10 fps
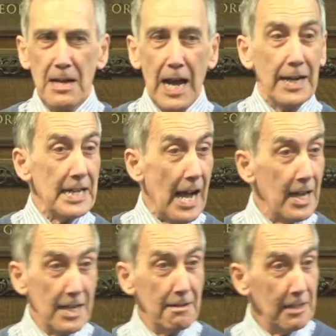and it
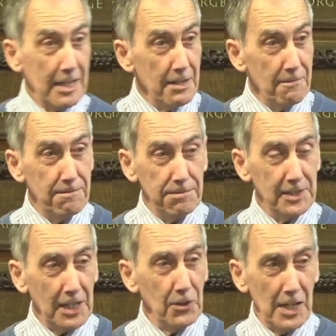had a kind of
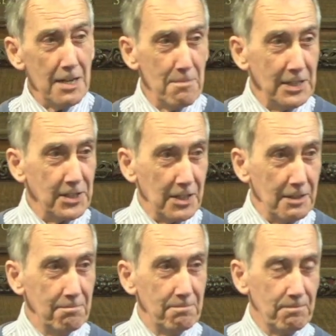single line, basically.
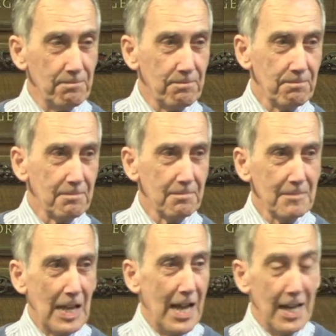
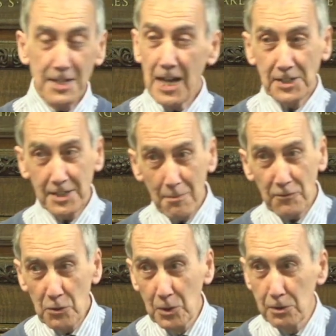And, and some of
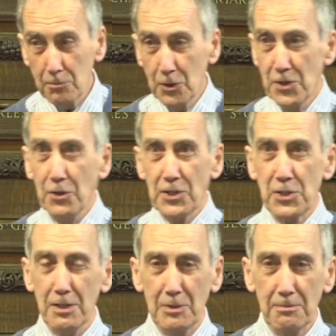you will, will know this
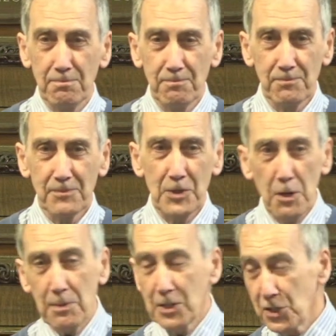sermon,
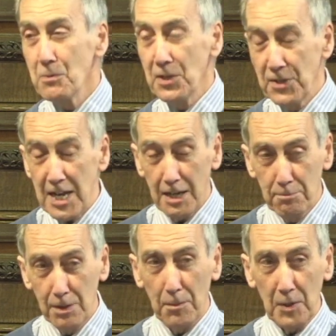not because you were there,
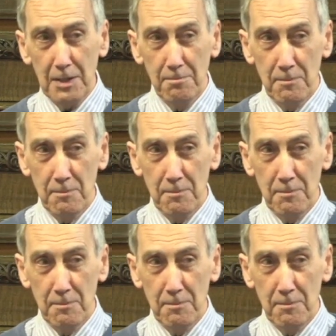probably,